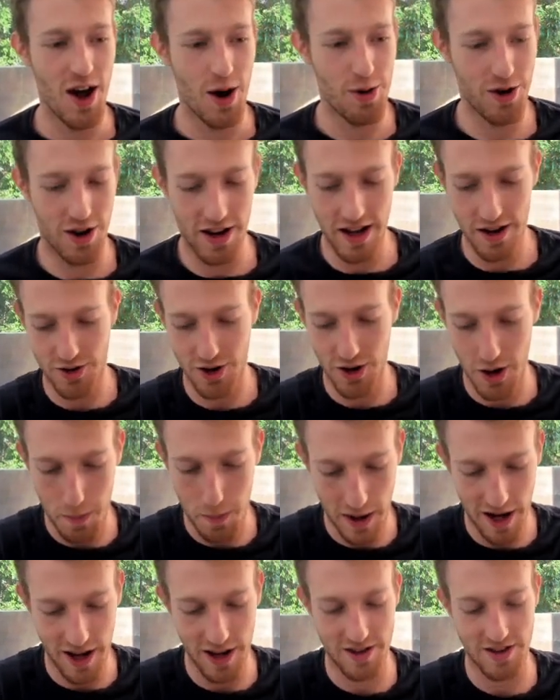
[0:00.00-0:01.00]
We're going to have to go
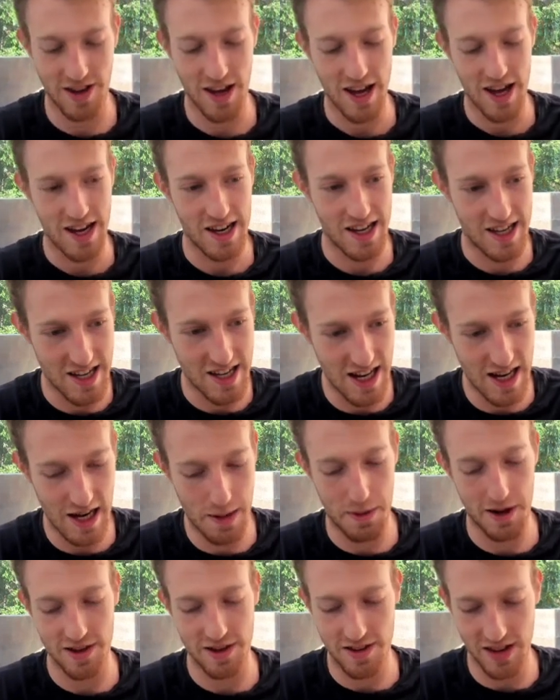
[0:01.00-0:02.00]
plus D
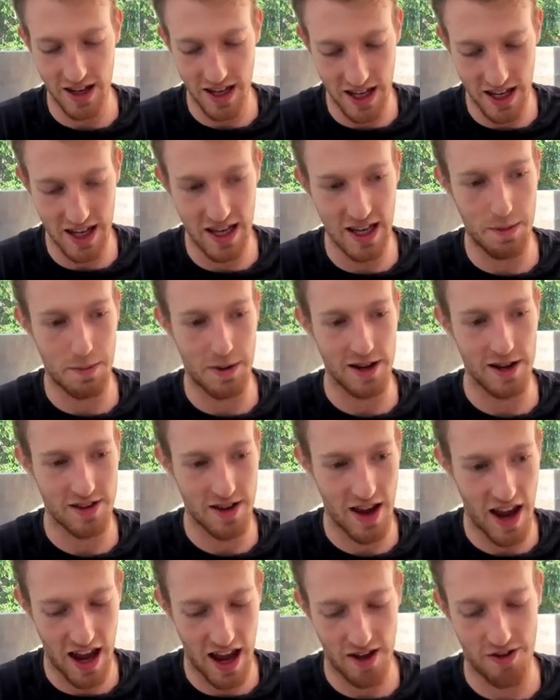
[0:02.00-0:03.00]
plus E
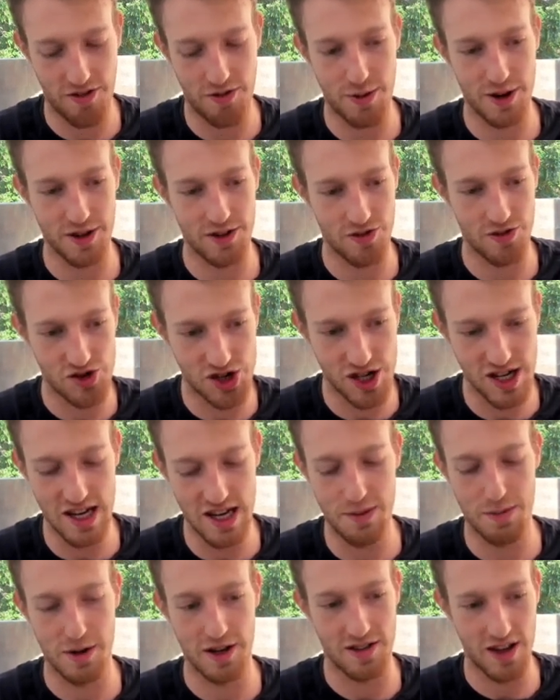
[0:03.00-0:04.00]
plus F plus
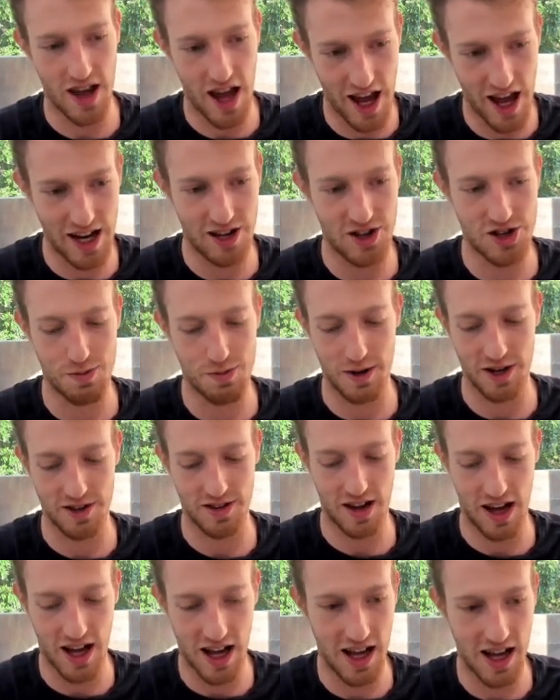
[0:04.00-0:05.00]
G plus H
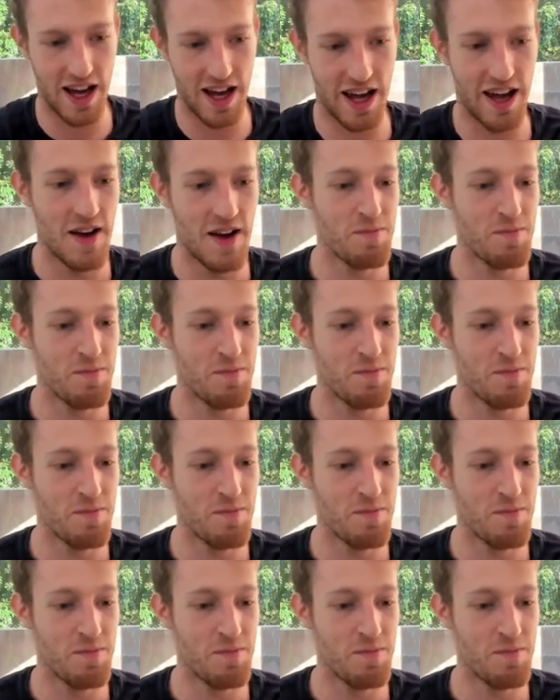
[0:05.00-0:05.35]
plus I.